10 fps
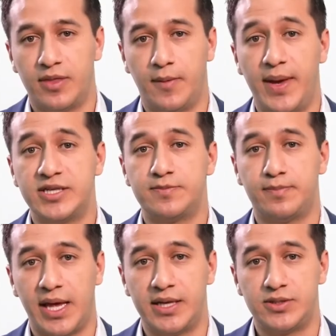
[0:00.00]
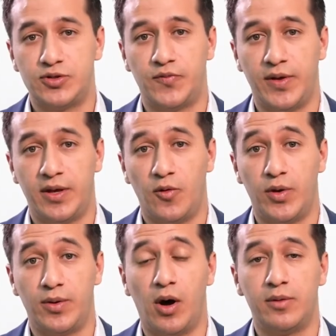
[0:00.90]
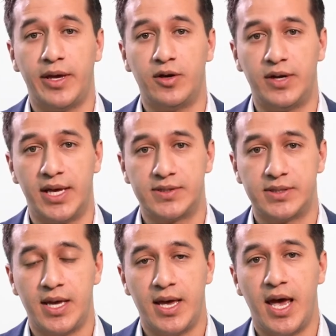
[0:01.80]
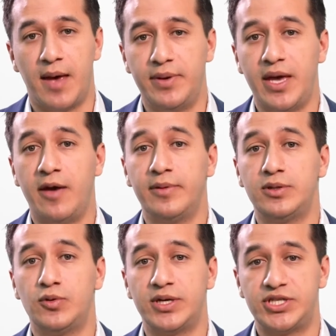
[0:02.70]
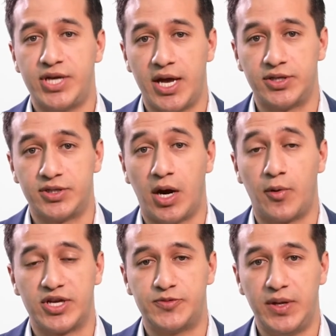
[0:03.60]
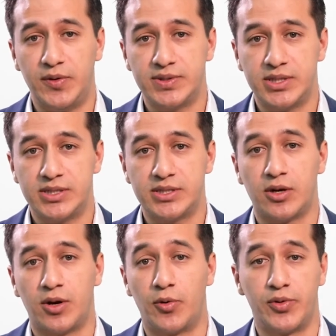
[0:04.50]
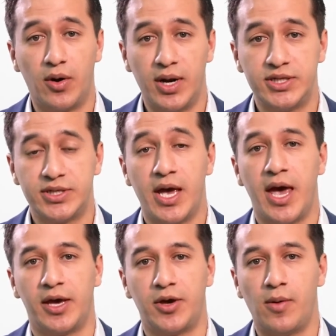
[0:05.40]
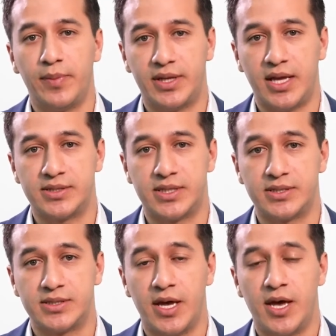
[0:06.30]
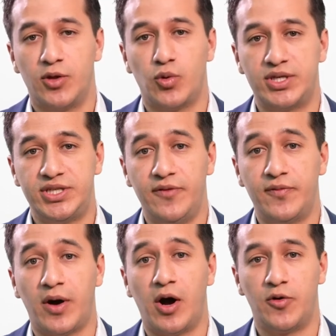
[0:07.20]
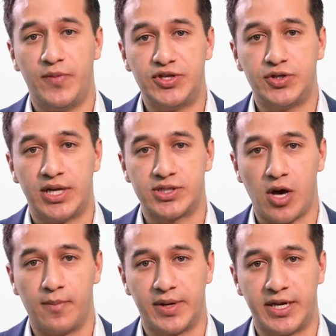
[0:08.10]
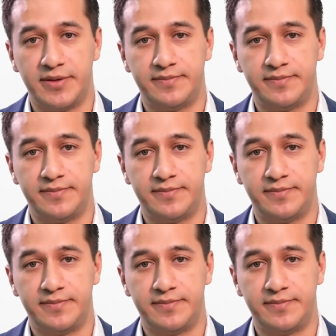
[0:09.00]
The best place to be with all my colleagues and be able to exchange our experiences, our knowledge and competences to achieve our vision as company.